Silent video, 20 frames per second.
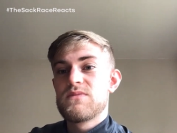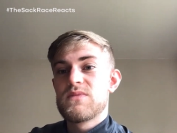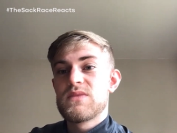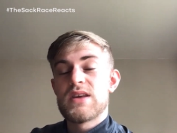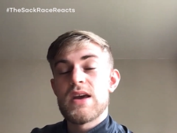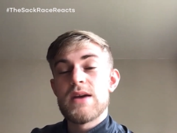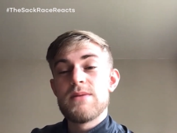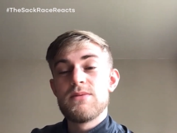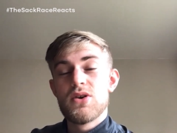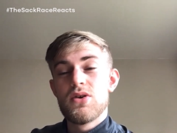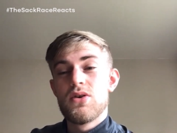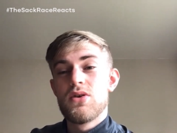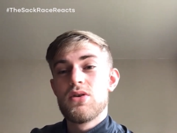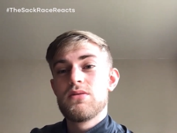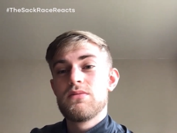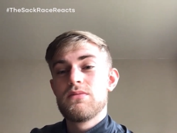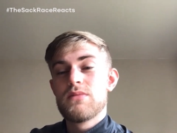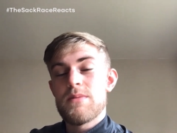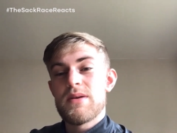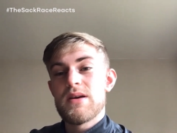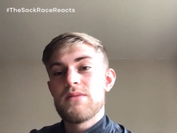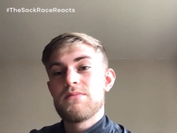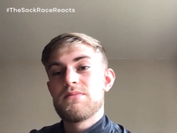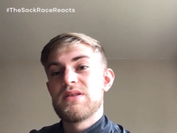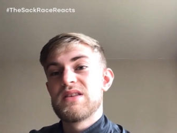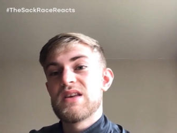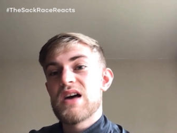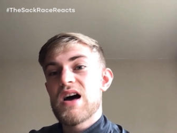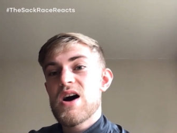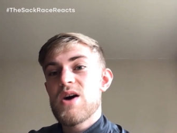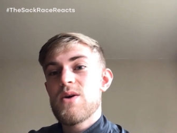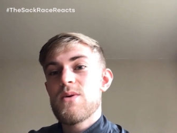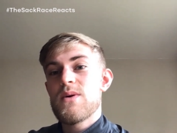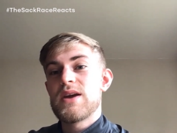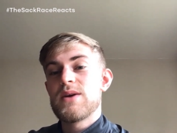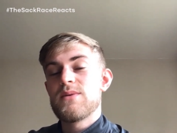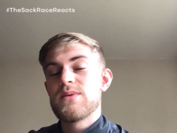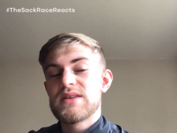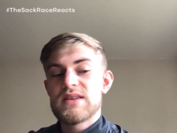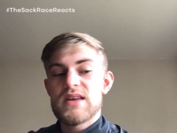seemed all a bit bizarre when
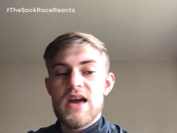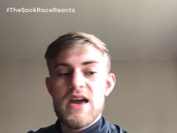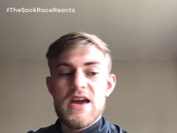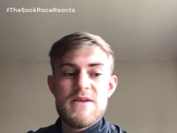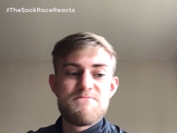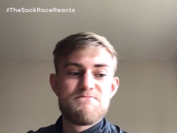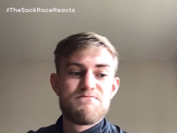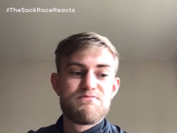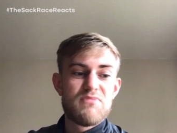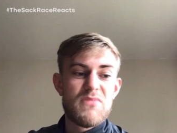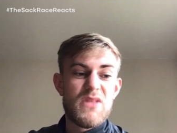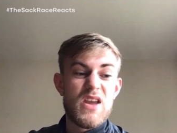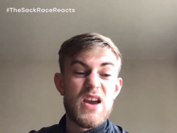he was saying